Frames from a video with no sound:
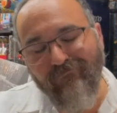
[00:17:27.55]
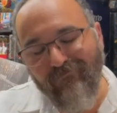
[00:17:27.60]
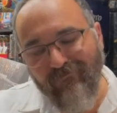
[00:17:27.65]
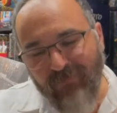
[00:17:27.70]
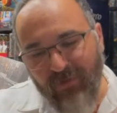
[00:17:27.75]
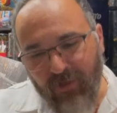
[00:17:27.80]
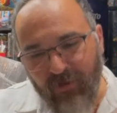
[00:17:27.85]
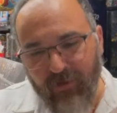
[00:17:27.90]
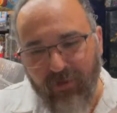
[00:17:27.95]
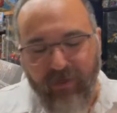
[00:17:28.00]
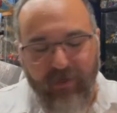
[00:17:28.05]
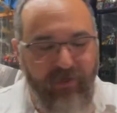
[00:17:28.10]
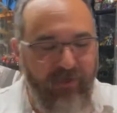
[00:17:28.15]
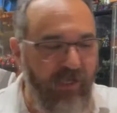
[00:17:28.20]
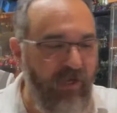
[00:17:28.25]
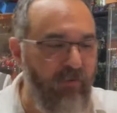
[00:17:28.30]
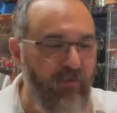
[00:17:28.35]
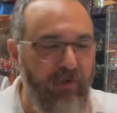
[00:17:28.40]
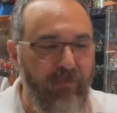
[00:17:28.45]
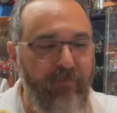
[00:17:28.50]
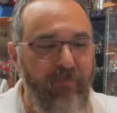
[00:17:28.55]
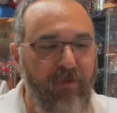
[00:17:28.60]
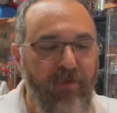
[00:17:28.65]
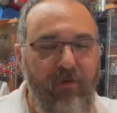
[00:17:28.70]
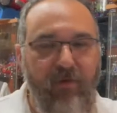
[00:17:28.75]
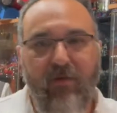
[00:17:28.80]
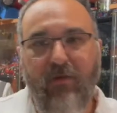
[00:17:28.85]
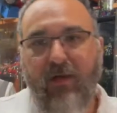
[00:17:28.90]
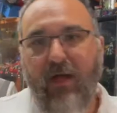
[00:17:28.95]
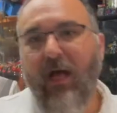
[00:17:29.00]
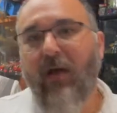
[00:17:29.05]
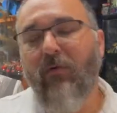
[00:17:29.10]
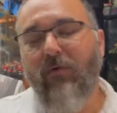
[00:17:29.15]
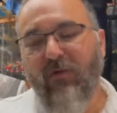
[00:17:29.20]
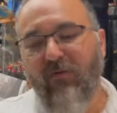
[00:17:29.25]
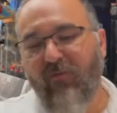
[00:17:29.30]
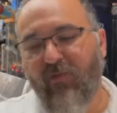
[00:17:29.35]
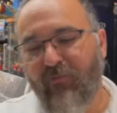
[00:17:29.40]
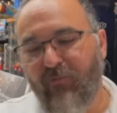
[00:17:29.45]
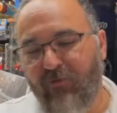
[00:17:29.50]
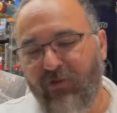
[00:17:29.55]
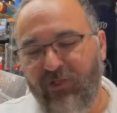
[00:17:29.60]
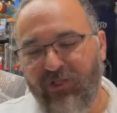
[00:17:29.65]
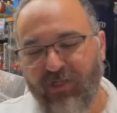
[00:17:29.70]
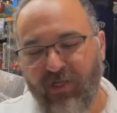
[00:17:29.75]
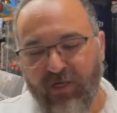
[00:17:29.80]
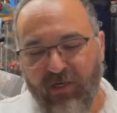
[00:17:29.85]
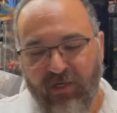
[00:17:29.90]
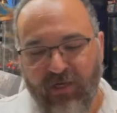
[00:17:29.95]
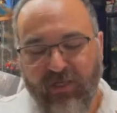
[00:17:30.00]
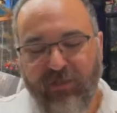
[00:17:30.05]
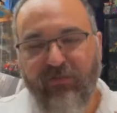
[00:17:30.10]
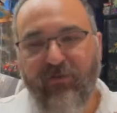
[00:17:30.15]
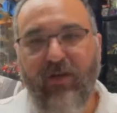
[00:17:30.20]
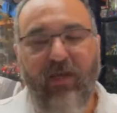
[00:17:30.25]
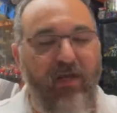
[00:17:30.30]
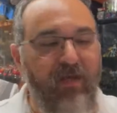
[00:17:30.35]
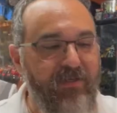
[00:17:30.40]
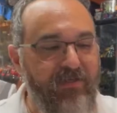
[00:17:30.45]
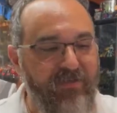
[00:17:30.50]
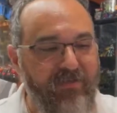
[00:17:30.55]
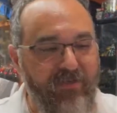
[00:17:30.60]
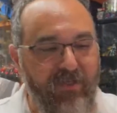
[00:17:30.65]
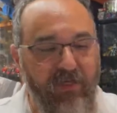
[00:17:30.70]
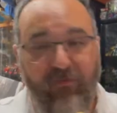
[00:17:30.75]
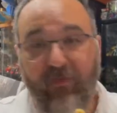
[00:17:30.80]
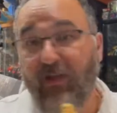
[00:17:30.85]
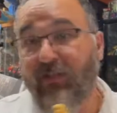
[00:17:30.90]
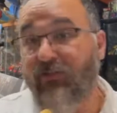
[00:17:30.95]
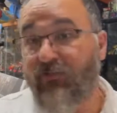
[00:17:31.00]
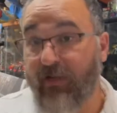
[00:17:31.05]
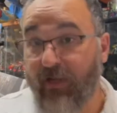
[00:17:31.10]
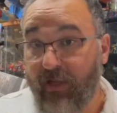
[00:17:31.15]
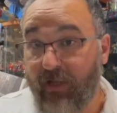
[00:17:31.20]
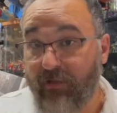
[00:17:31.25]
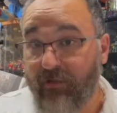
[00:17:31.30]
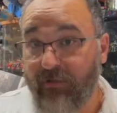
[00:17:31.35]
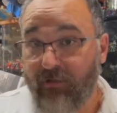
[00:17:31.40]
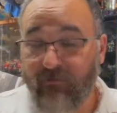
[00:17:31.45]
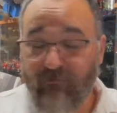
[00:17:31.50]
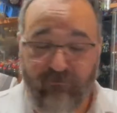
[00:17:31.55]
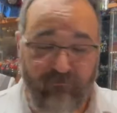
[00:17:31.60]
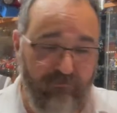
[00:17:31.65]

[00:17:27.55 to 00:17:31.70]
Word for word: All right, I would have I would have appreciated extra heads instead of extra hands.